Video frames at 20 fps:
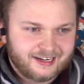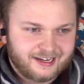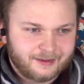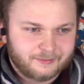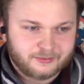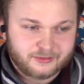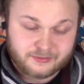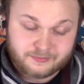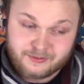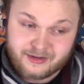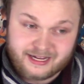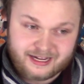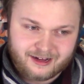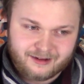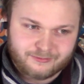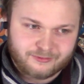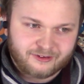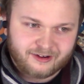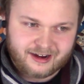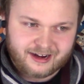I was just being
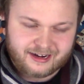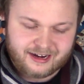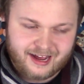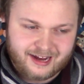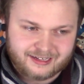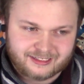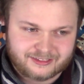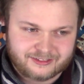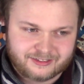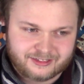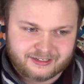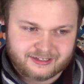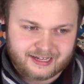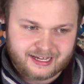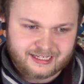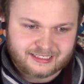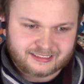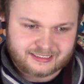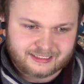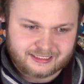upfront and honest with you
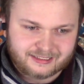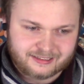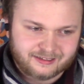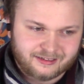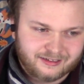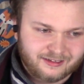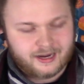guys here.